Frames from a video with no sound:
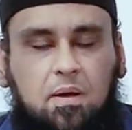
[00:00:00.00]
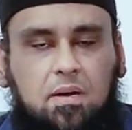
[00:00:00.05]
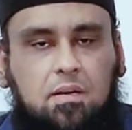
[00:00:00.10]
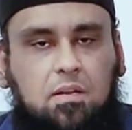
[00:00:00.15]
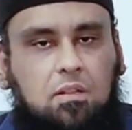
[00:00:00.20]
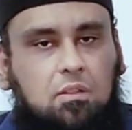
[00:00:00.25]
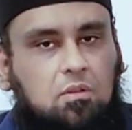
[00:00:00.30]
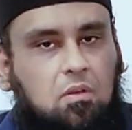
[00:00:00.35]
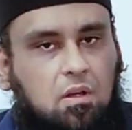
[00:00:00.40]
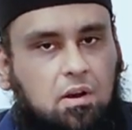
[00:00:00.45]

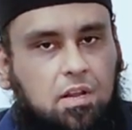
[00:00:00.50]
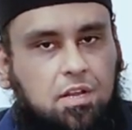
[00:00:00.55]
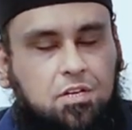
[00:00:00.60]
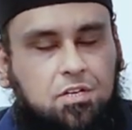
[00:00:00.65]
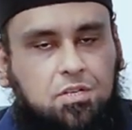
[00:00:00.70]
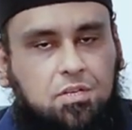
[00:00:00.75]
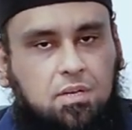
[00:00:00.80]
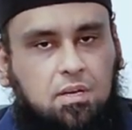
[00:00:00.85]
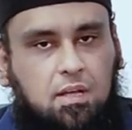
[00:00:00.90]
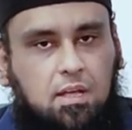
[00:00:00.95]
but
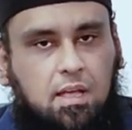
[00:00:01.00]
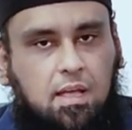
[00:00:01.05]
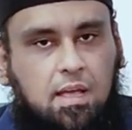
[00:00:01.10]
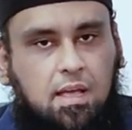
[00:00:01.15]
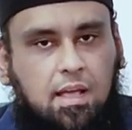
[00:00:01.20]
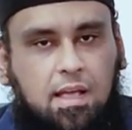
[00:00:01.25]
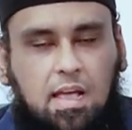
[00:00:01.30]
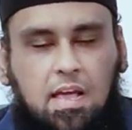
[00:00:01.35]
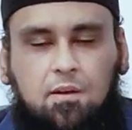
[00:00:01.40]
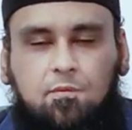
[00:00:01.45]
knowledge,
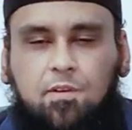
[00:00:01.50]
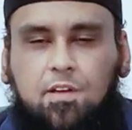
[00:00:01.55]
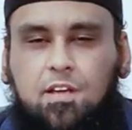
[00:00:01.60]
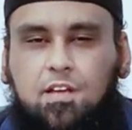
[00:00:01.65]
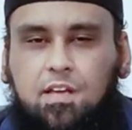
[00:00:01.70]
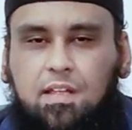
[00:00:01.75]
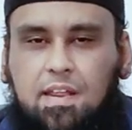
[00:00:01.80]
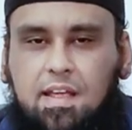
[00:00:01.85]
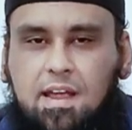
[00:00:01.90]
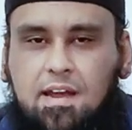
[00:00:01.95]
can we
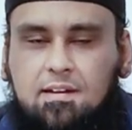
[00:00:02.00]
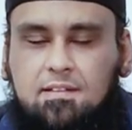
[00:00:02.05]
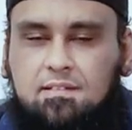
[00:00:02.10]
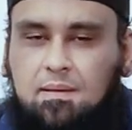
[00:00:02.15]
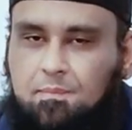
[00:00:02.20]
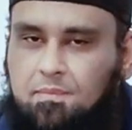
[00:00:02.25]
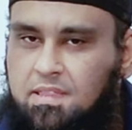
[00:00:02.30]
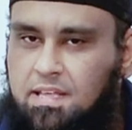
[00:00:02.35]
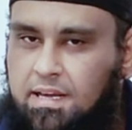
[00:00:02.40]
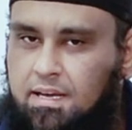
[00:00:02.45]
create
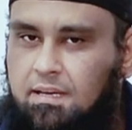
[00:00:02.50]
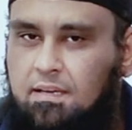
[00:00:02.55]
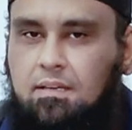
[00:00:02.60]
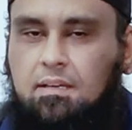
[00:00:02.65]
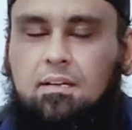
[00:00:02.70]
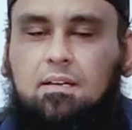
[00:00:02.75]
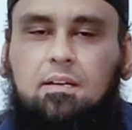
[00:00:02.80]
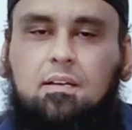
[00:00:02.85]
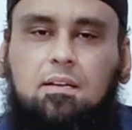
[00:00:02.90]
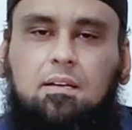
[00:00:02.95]

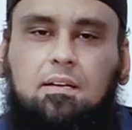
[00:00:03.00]
something?